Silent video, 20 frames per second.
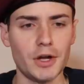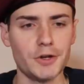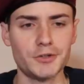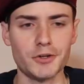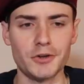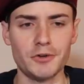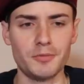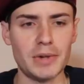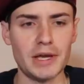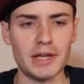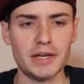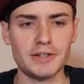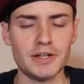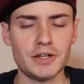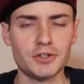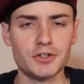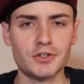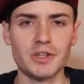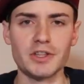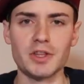I should have paid
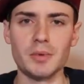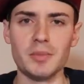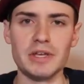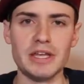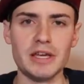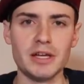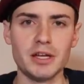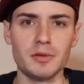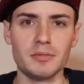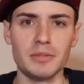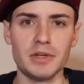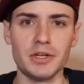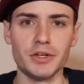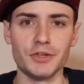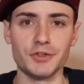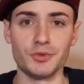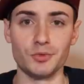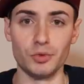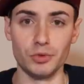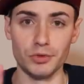attention at the beginning
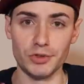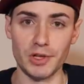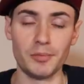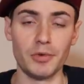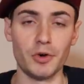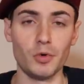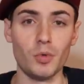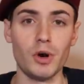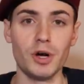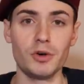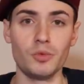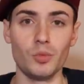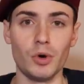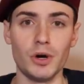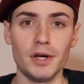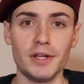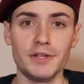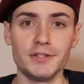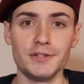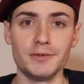because rule number one
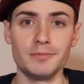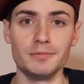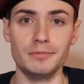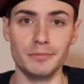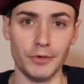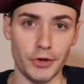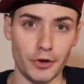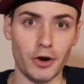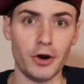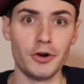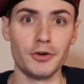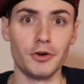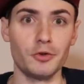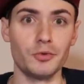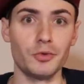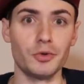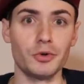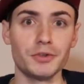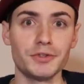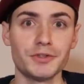was there are no
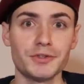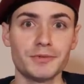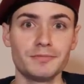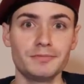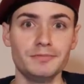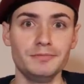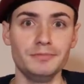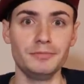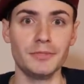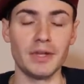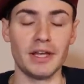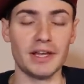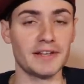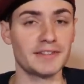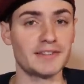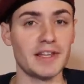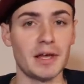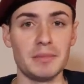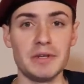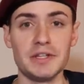rules. I
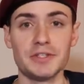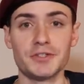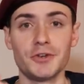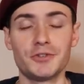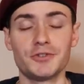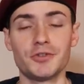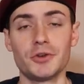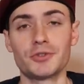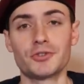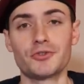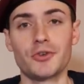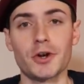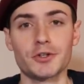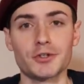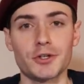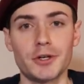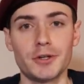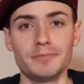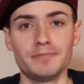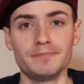guess that means there's no
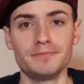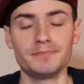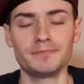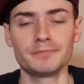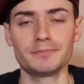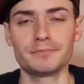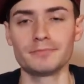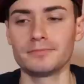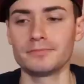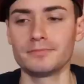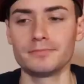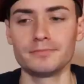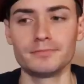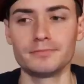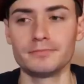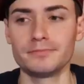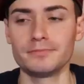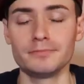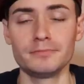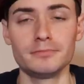structure
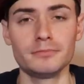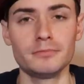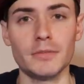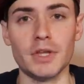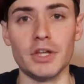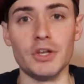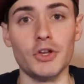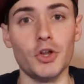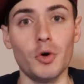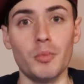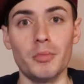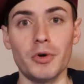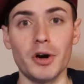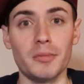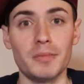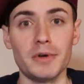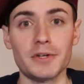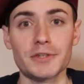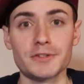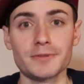and no
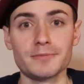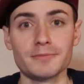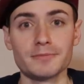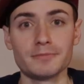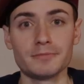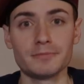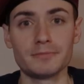purpose.